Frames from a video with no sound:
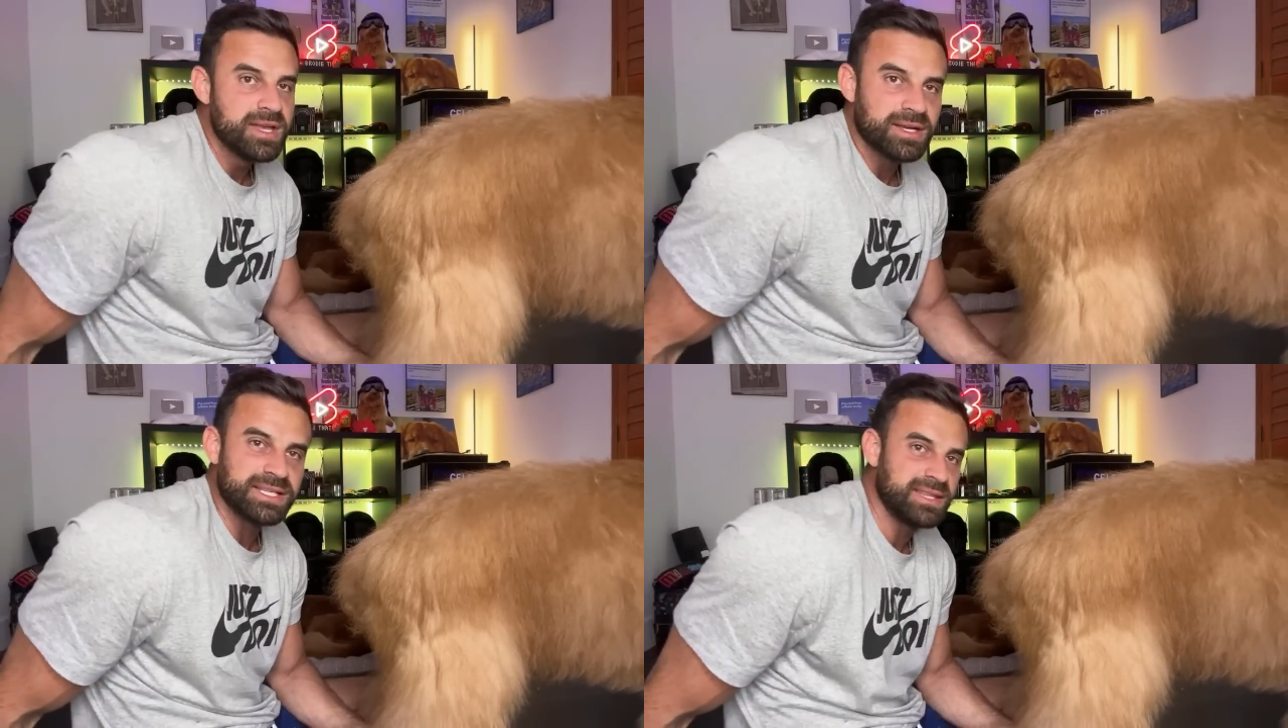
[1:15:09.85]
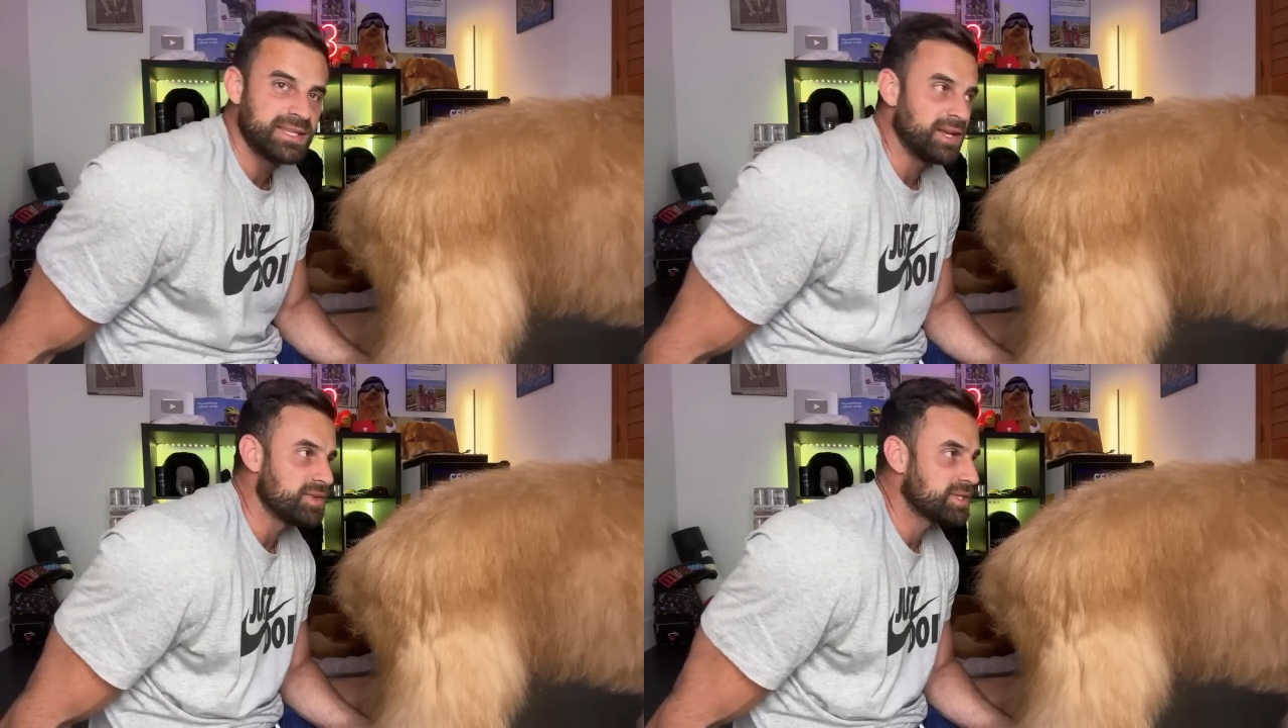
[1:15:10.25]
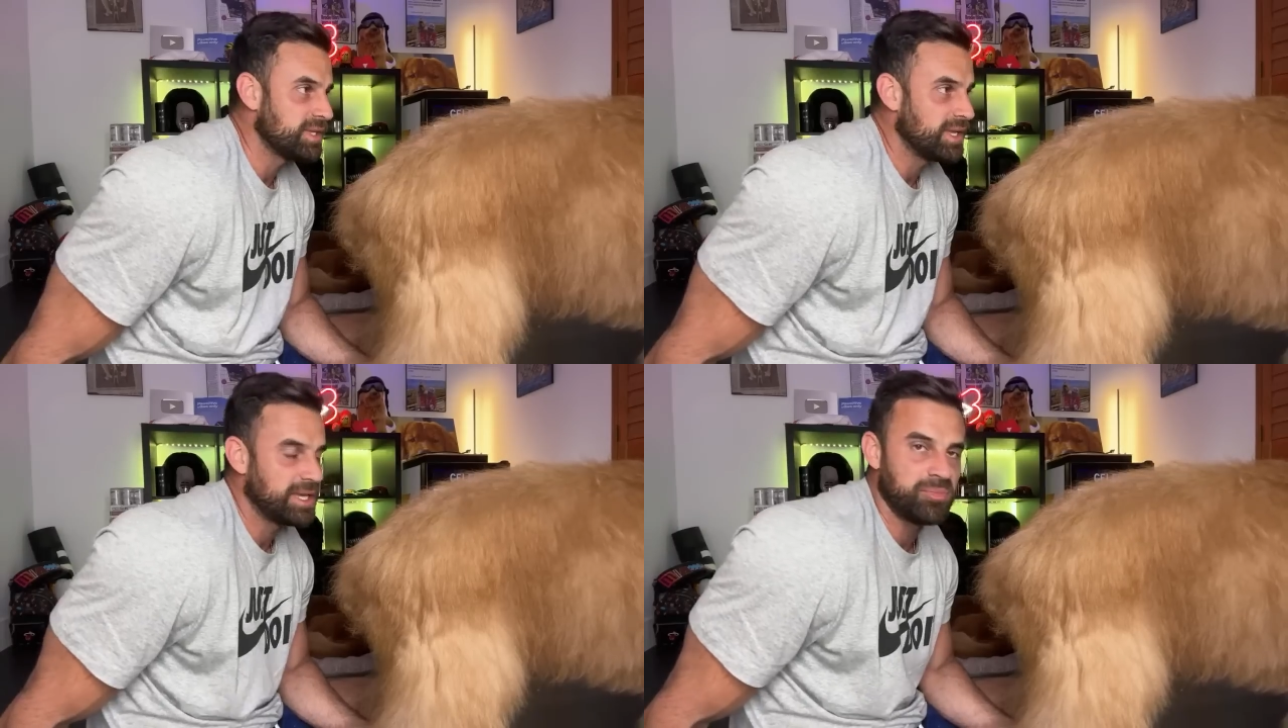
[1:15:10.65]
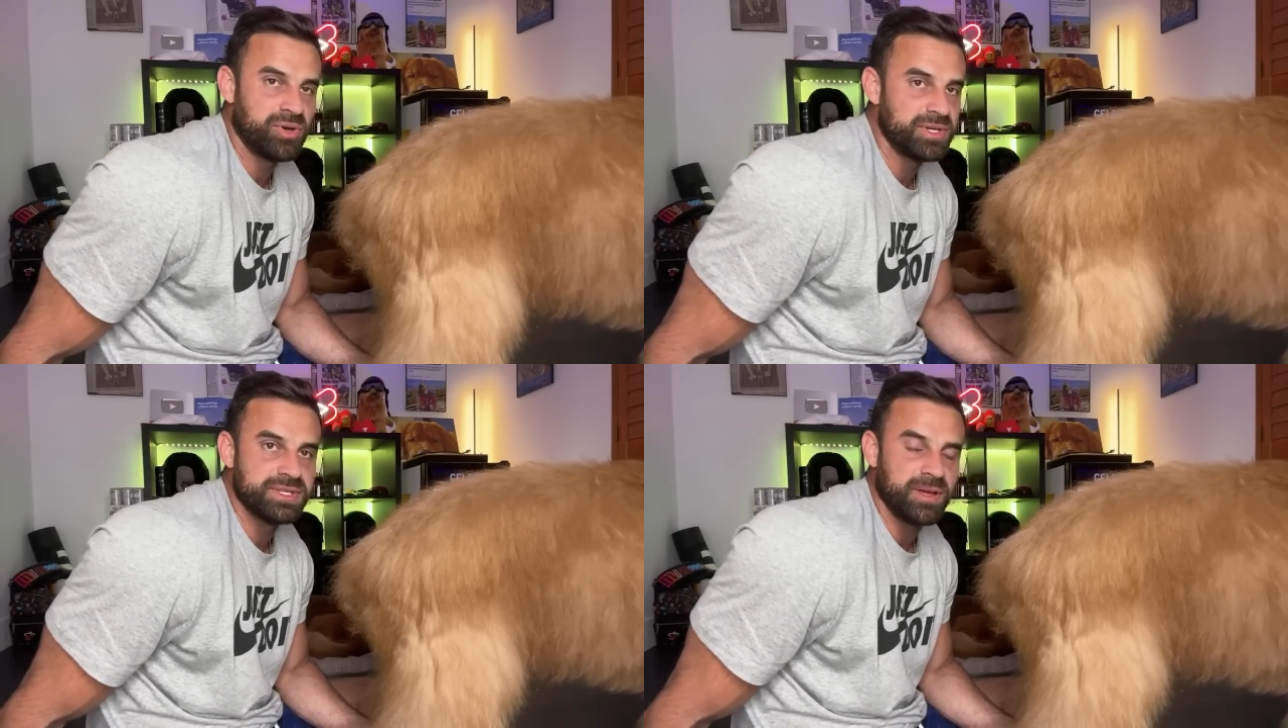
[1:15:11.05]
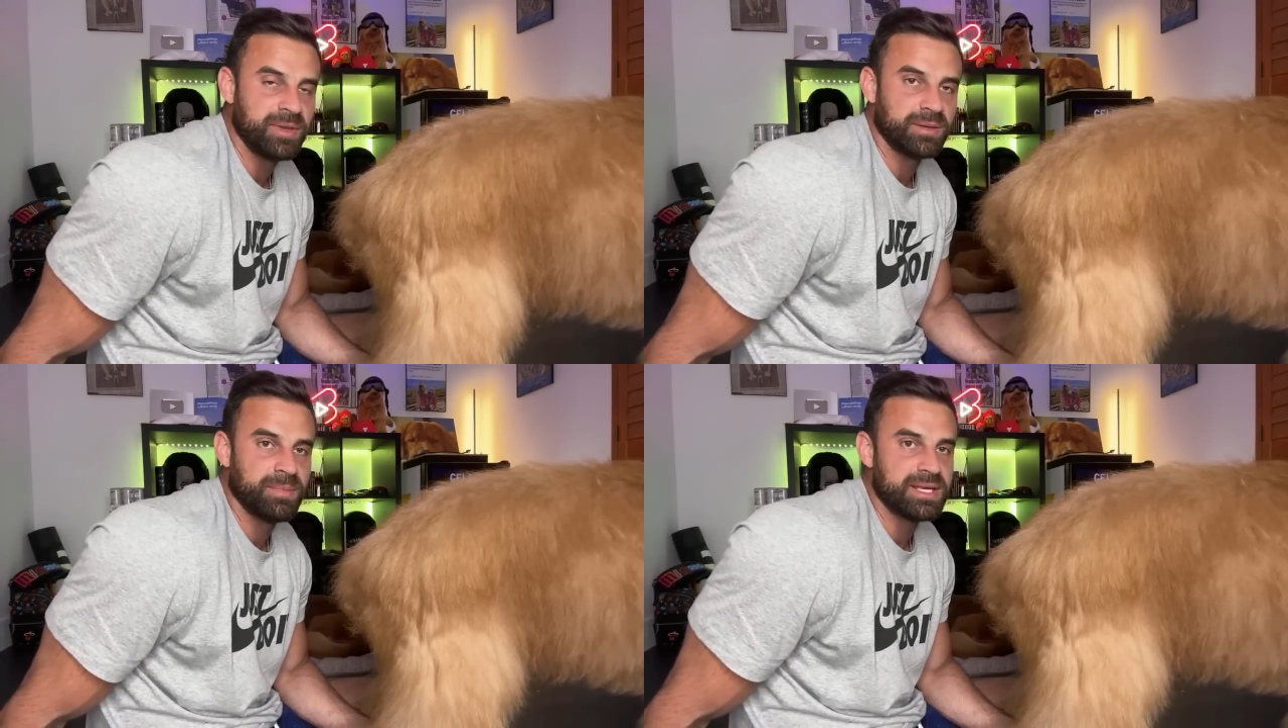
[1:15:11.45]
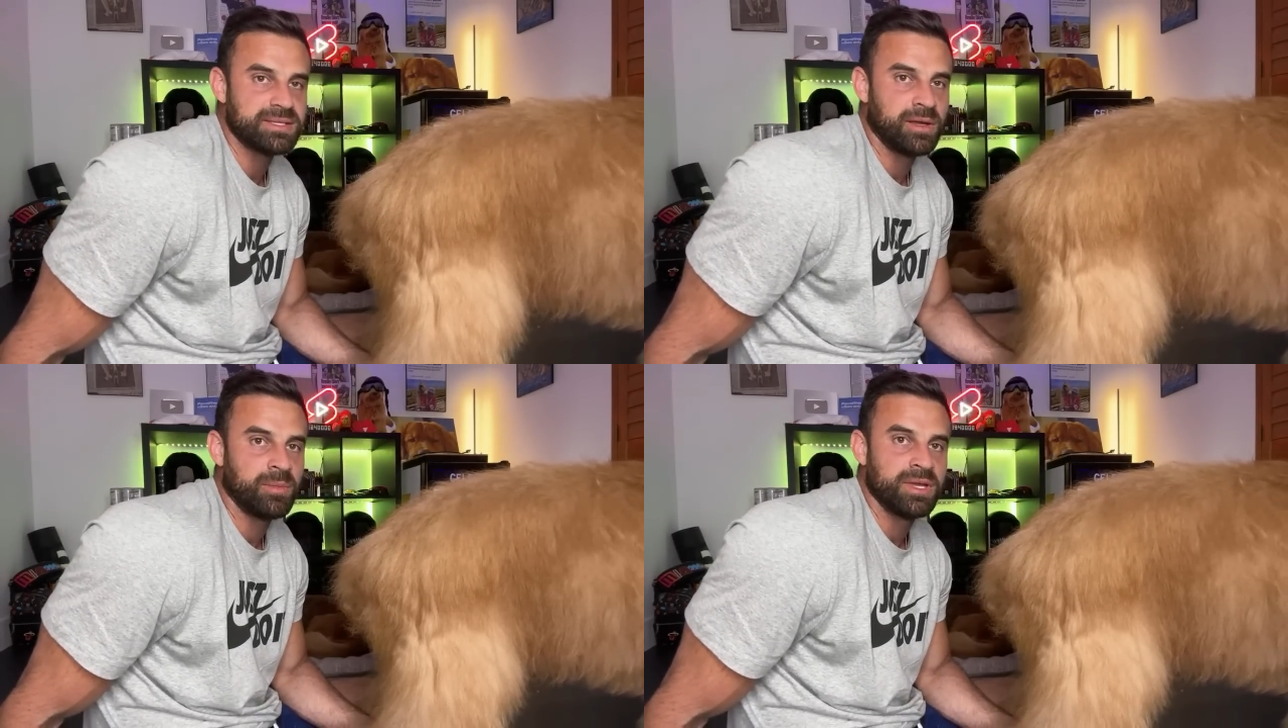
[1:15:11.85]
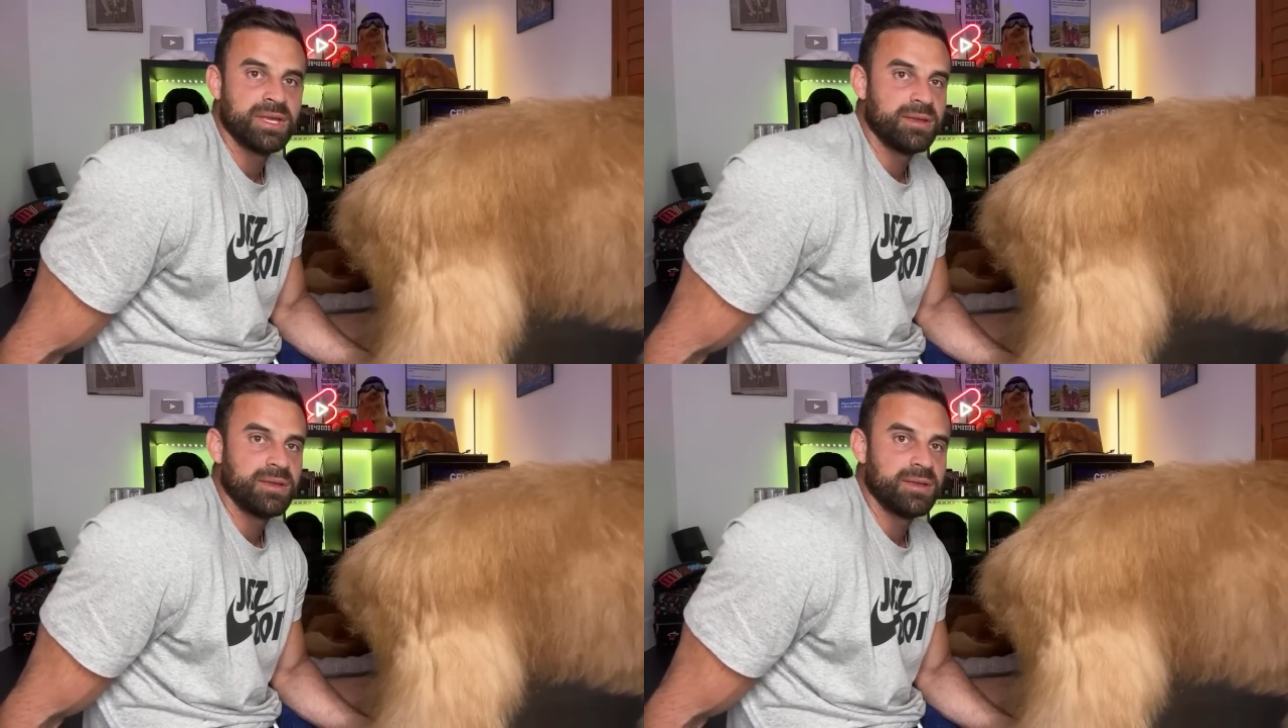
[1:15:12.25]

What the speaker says: Cause anything else can like get Brody's stomach messed up,